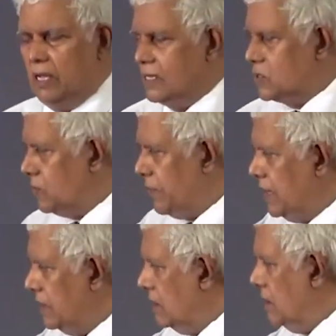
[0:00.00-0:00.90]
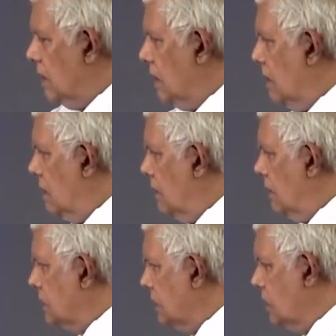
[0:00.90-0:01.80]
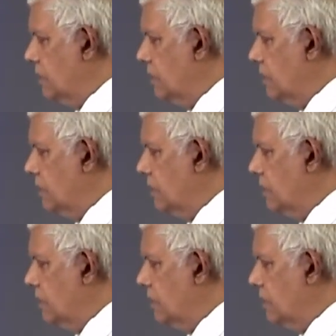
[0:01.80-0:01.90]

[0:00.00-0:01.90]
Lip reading: So when Shiloma